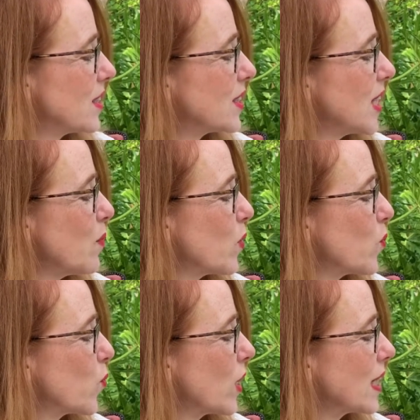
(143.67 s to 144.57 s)
Summer
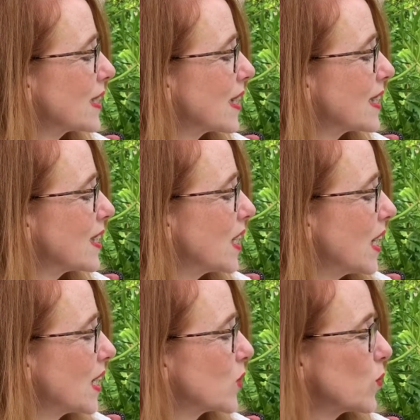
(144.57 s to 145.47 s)
brings us
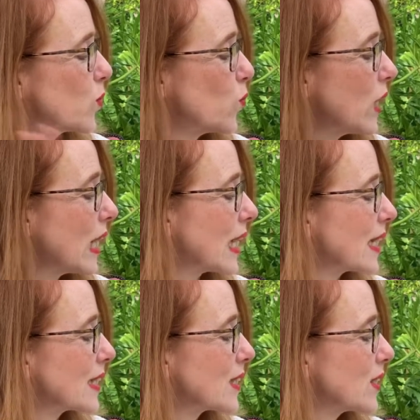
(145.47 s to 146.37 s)
things with wings.